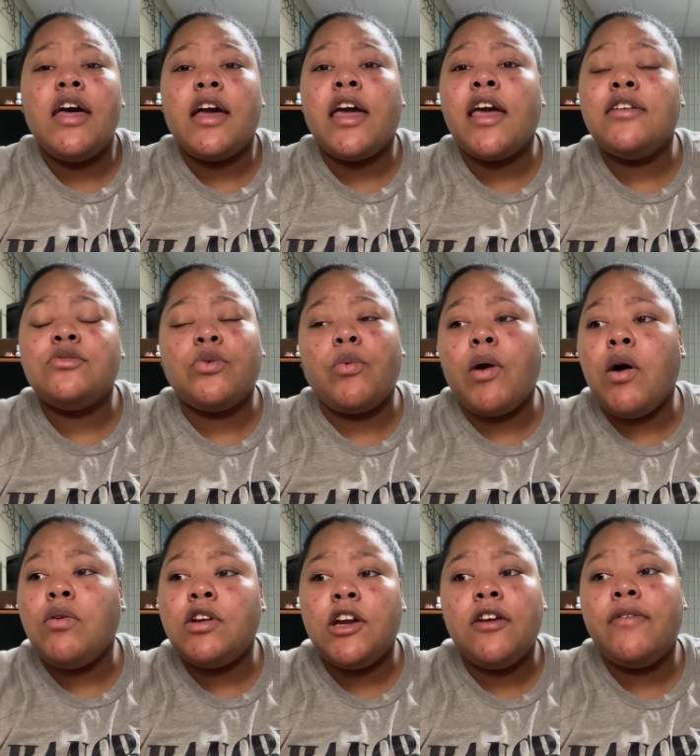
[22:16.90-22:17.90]
gets
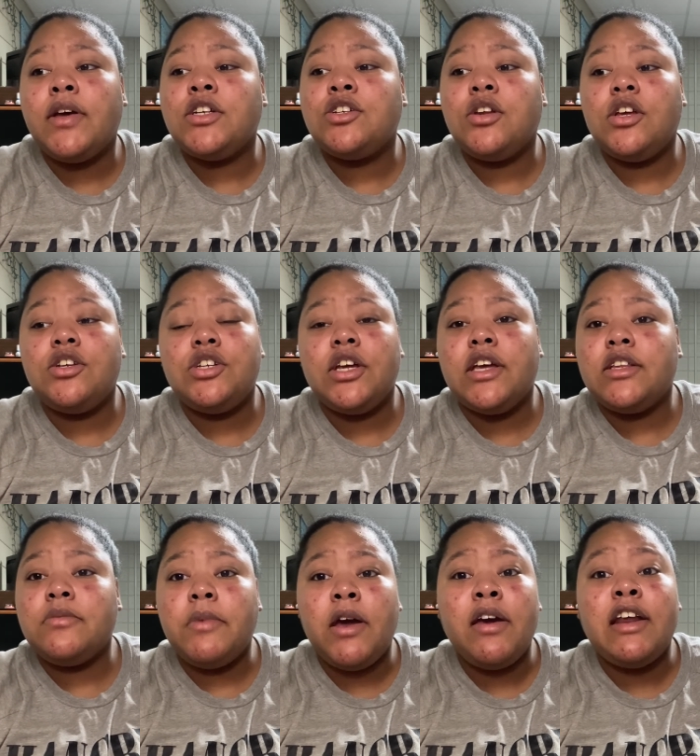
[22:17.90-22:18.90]
grown and eventually she gets
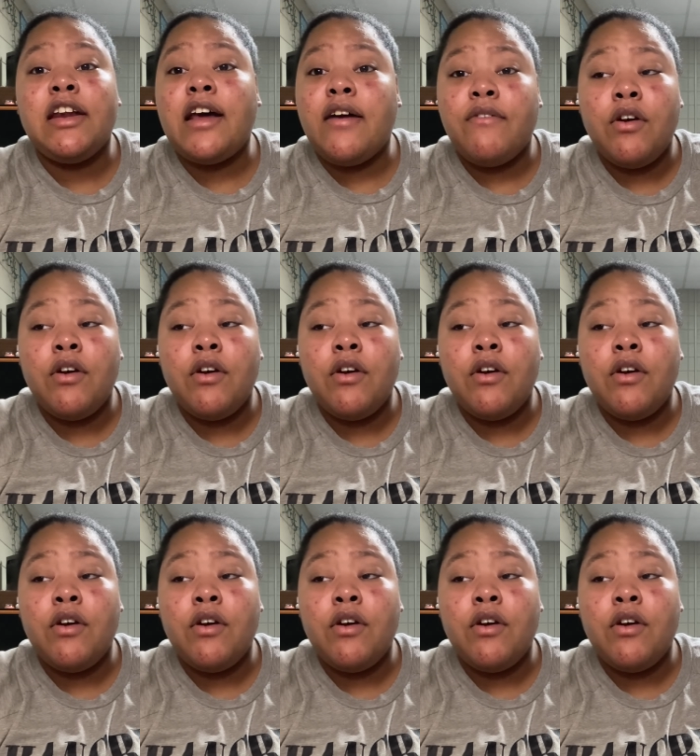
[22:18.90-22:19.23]
married and have